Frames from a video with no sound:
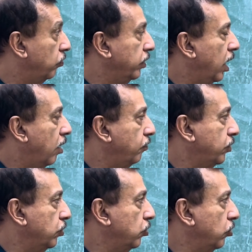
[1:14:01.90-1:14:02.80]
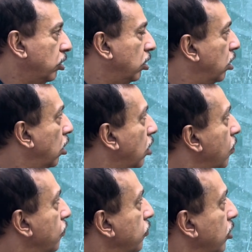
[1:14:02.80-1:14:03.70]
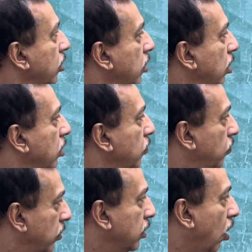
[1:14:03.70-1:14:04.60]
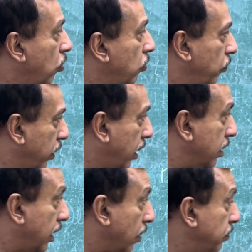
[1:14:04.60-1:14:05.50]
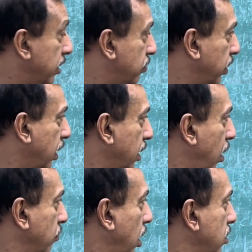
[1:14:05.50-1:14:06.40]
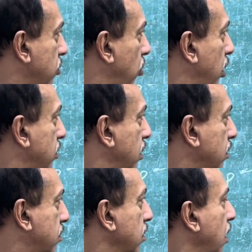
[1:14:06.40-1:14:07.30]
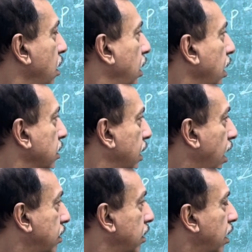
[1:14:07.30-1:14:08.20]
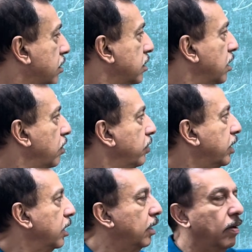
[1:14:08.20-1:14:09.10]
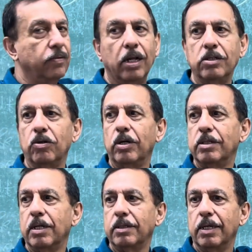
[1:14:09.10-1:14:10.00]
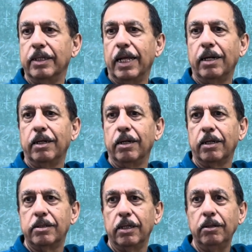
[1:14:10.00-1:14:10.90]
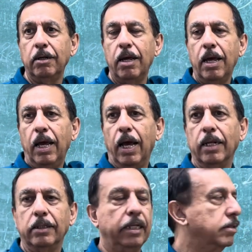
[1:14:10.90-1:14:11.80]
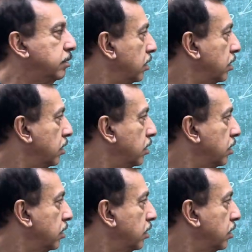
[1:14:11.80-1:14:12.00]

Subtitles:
we have to, that means we can have null geodesics in that direction, and we can have null geodesics in that direction. And these,